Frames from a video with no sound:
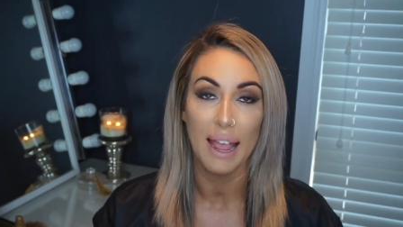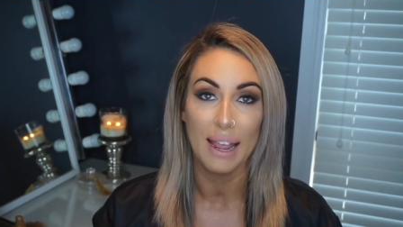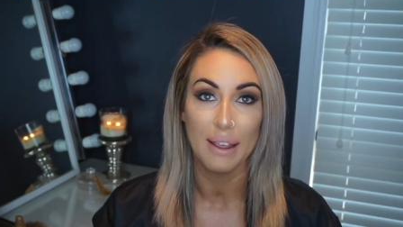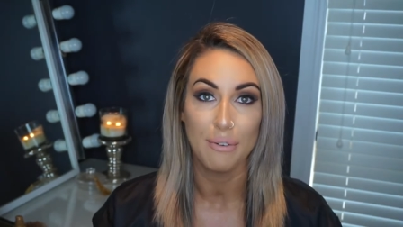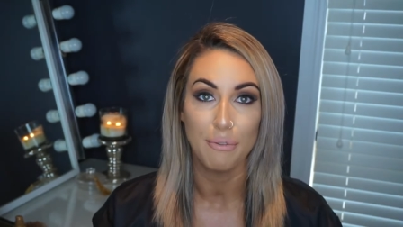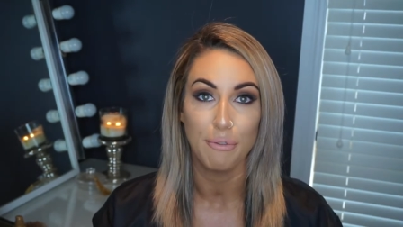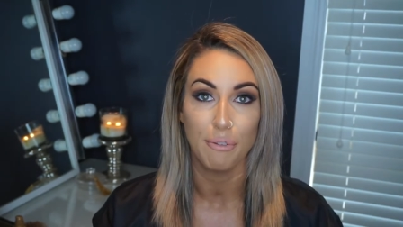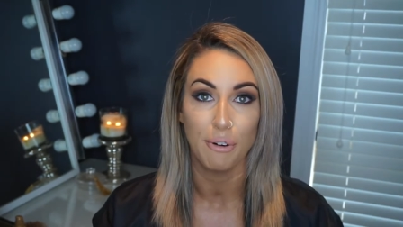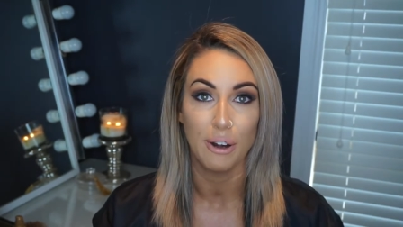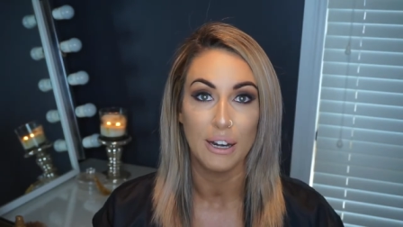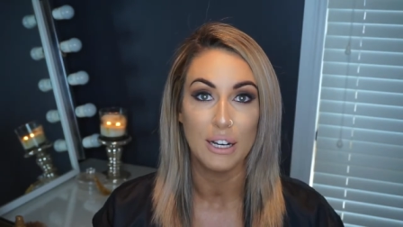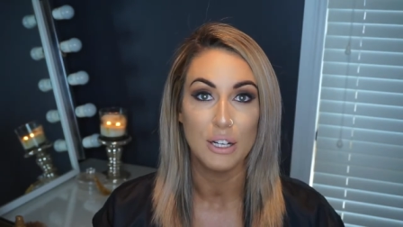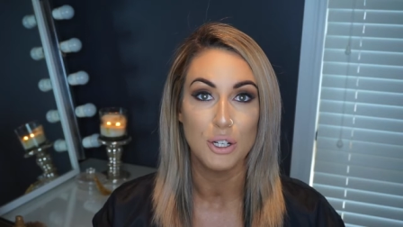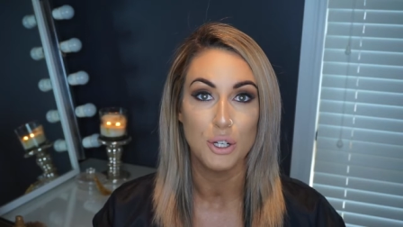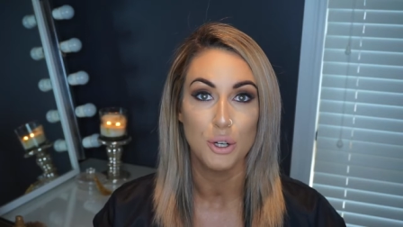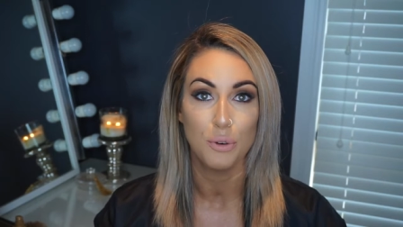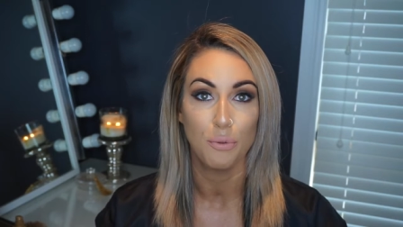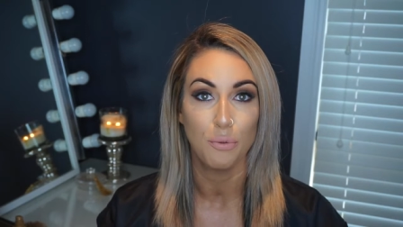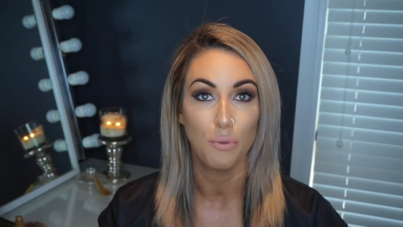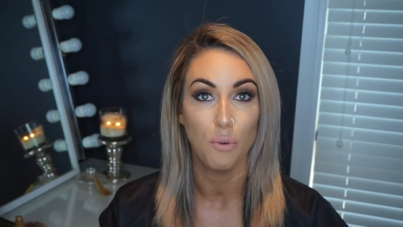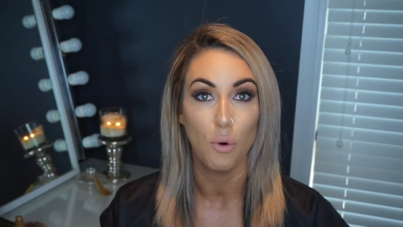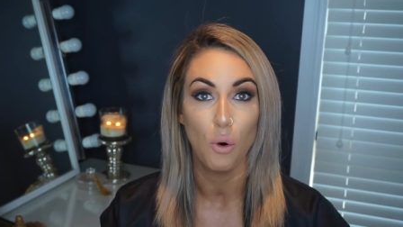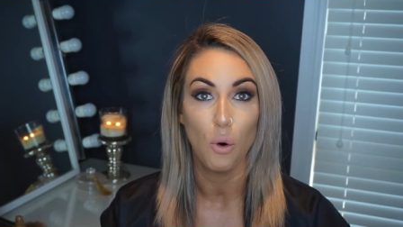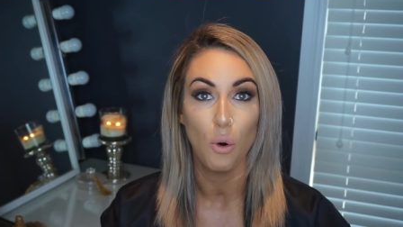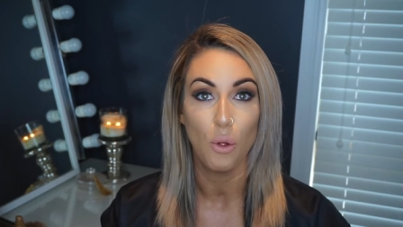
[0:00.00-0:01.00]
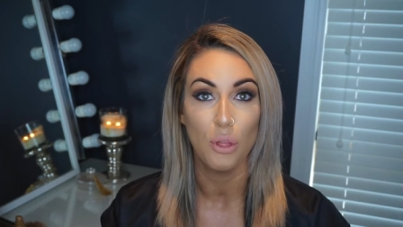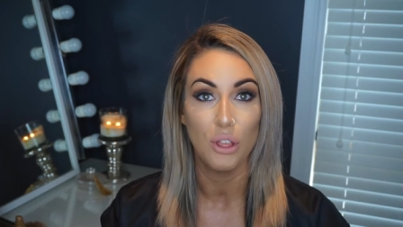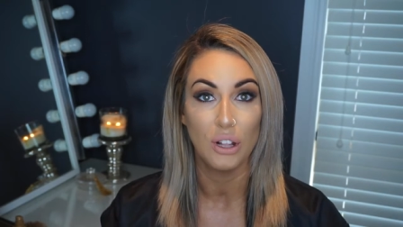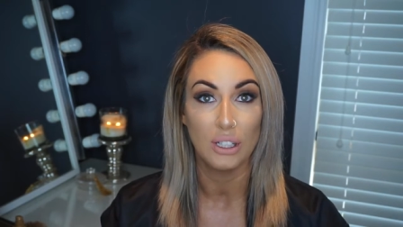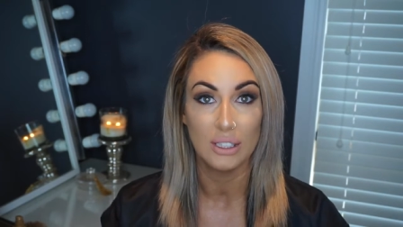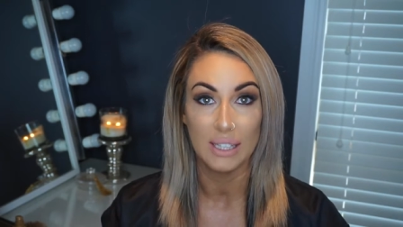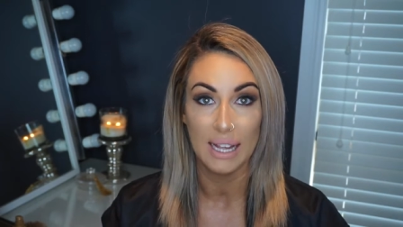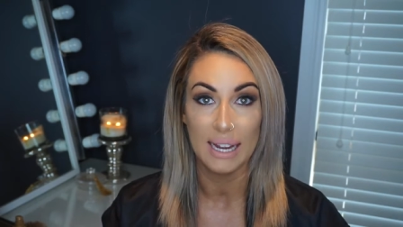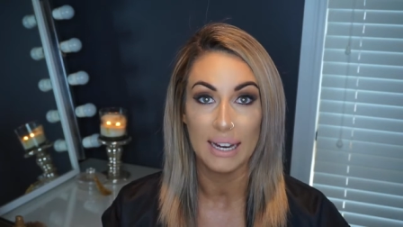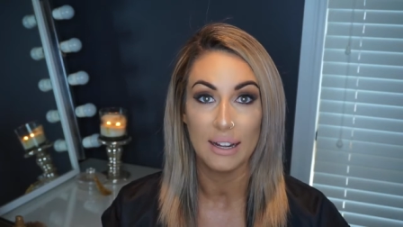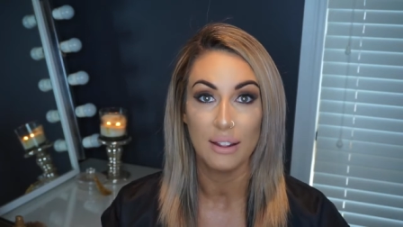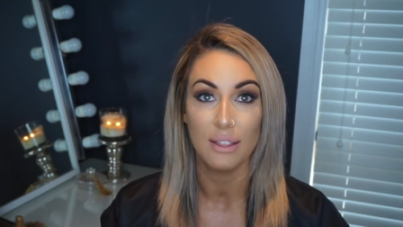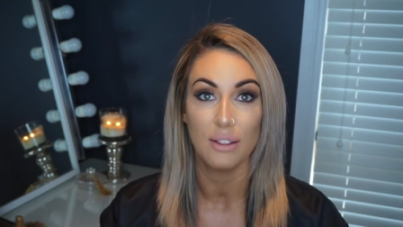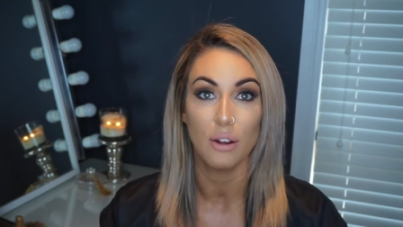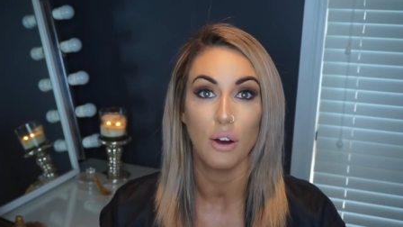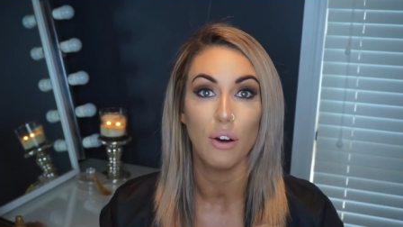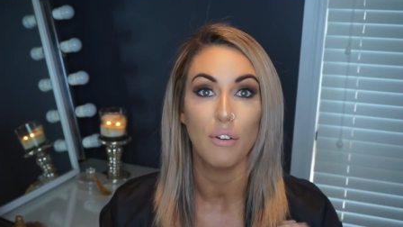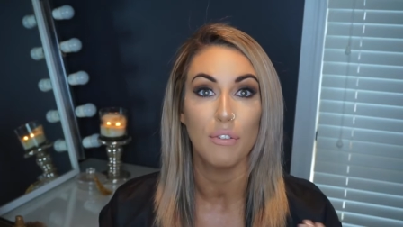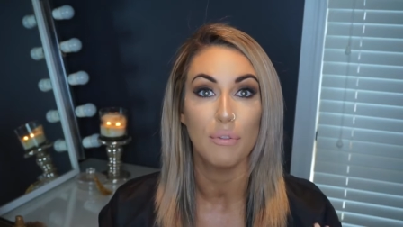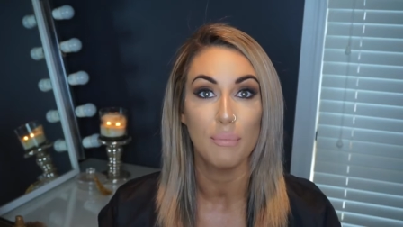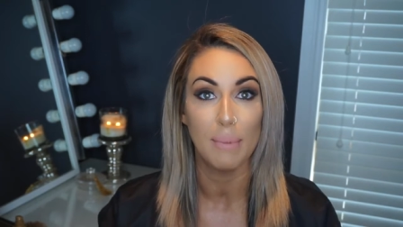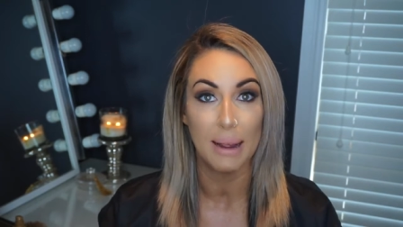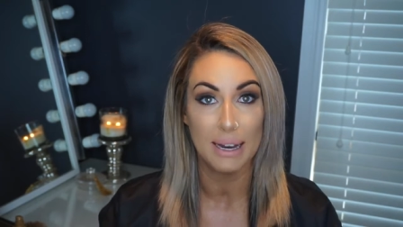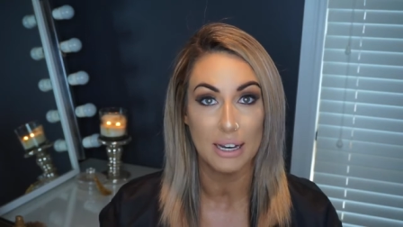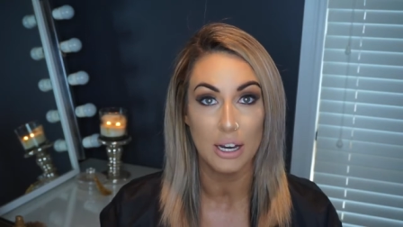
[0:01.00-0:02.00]
a fringe for the length
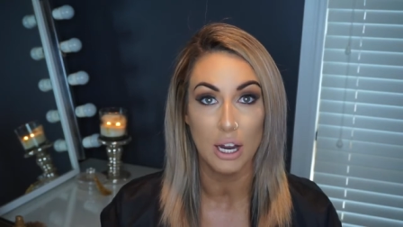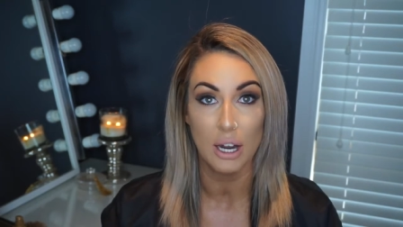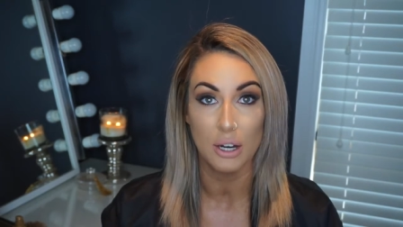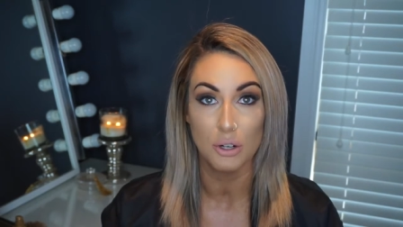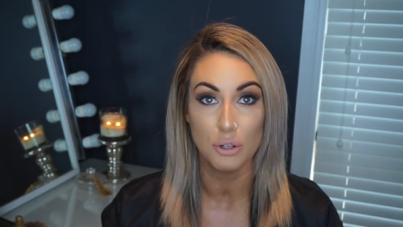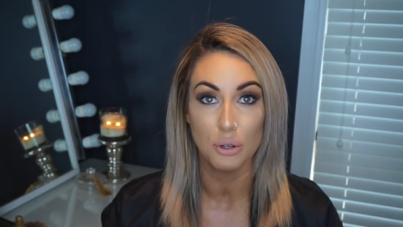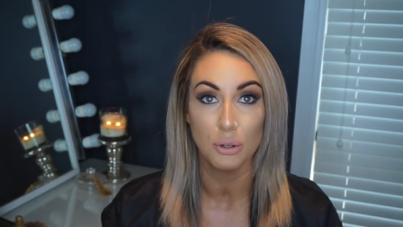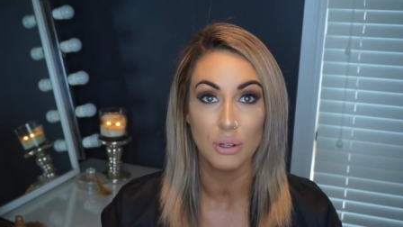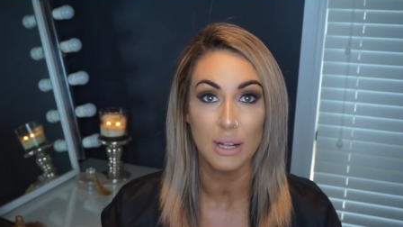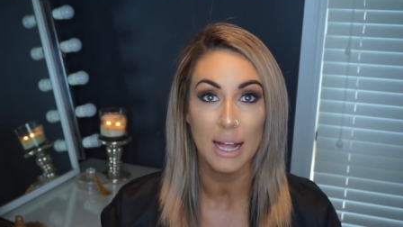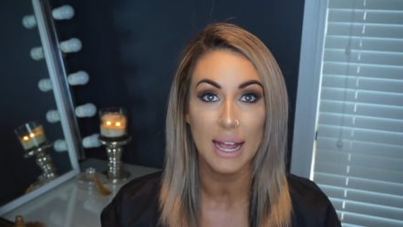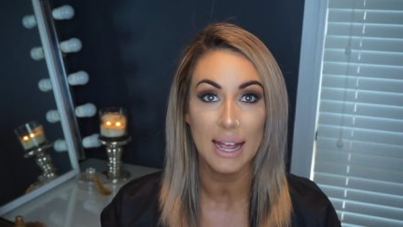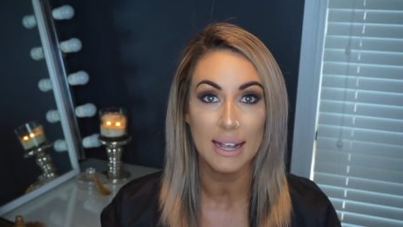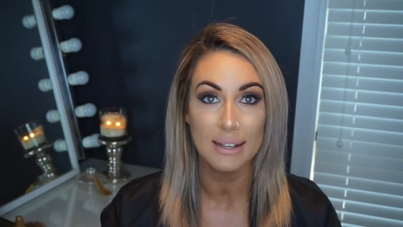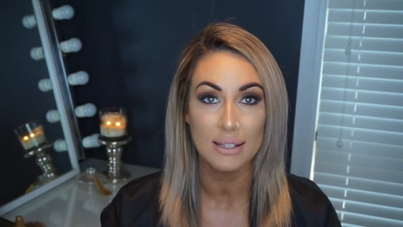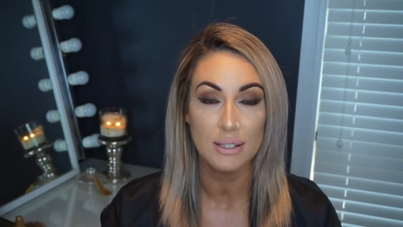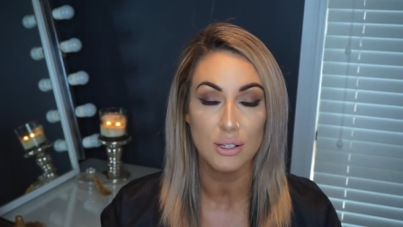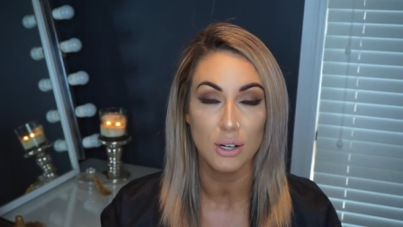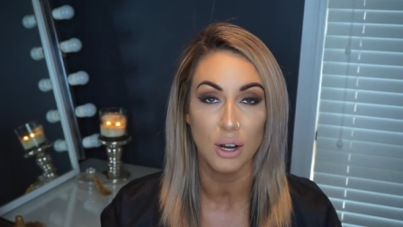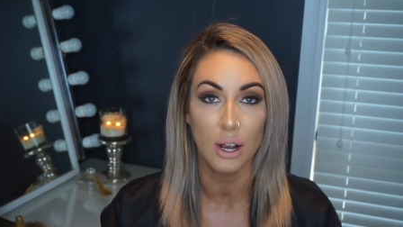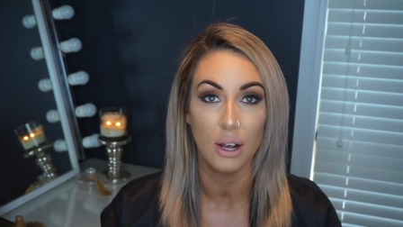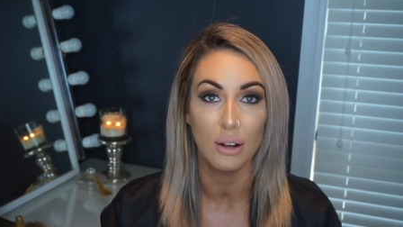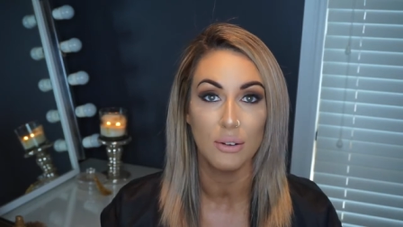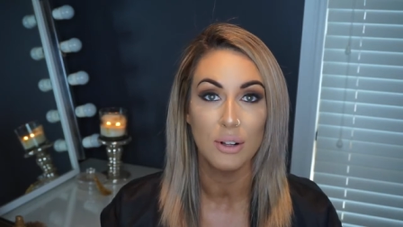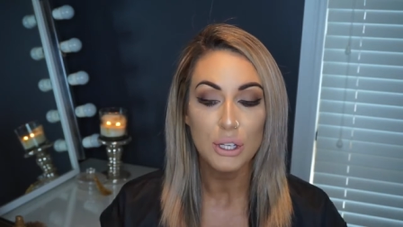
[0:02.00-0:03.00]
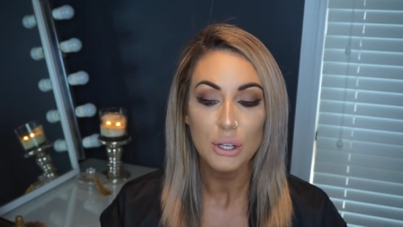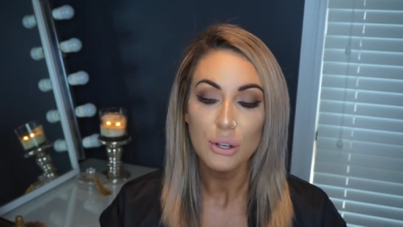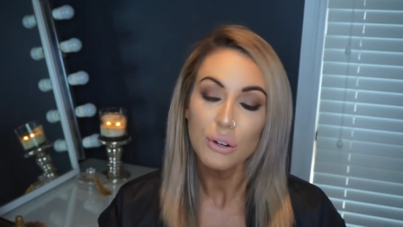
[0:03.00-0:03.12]
of my natural hairstyle.